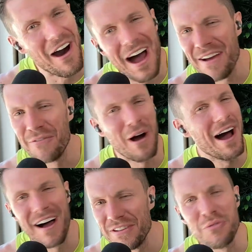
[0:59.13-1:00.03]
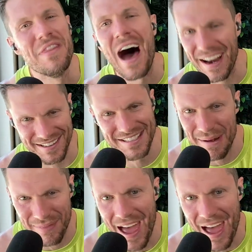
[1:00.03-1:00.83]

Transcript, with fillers: I wow, I do not accept